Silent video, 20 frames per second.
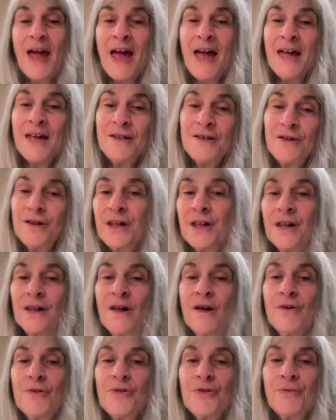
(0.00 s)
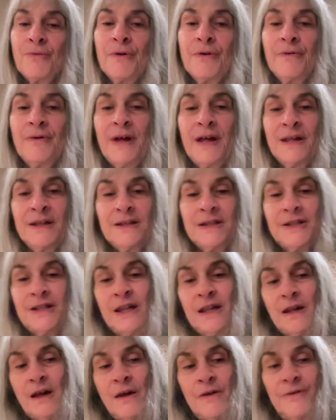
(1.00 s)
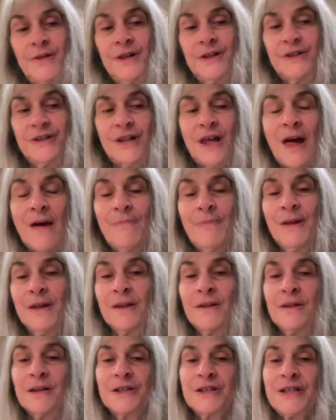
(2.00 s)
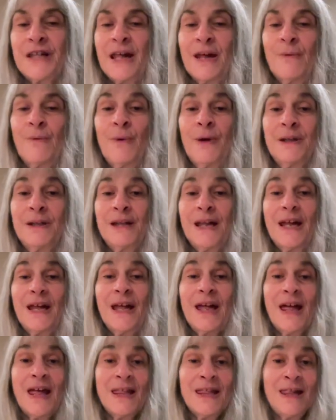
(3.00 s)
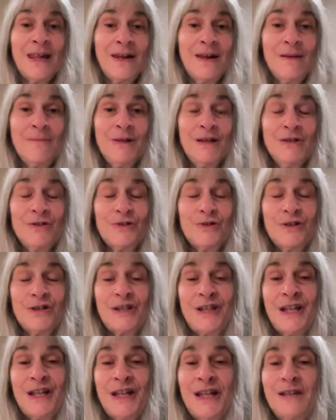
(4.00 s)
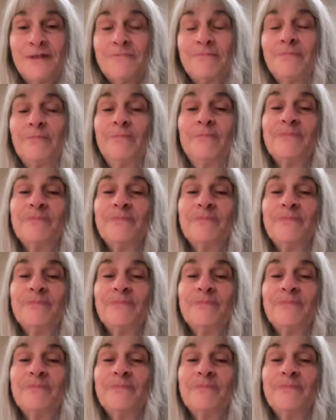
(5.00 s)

And you can go through and see, oh, this topic looks like one that I'm interested in.